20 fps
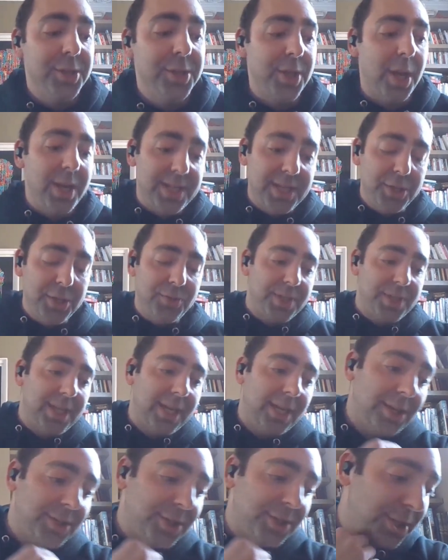So it's
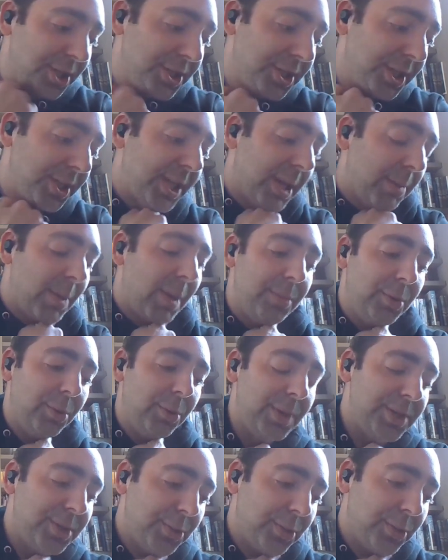interesting. So just to sum up
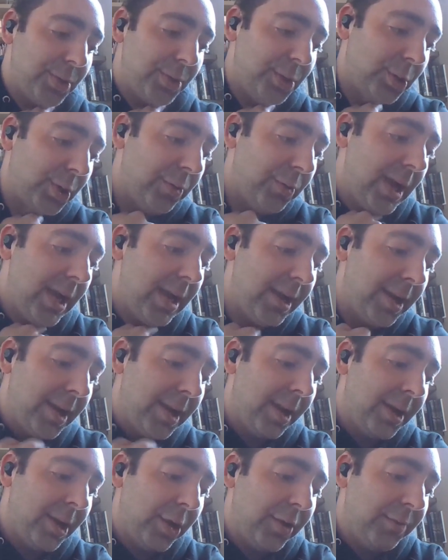almost your, your career, and
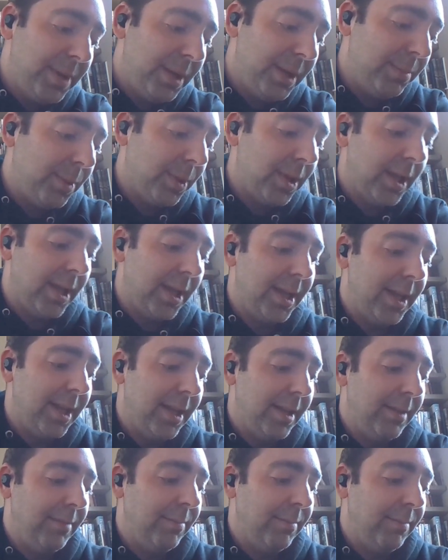a lot of people
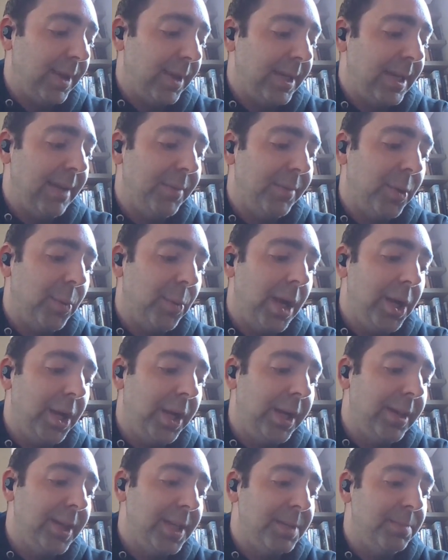never quite
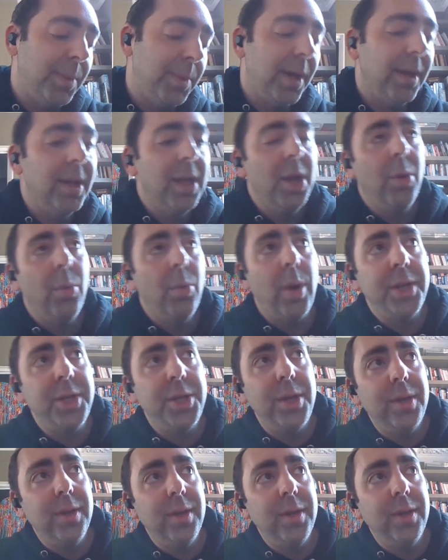look at this, but when you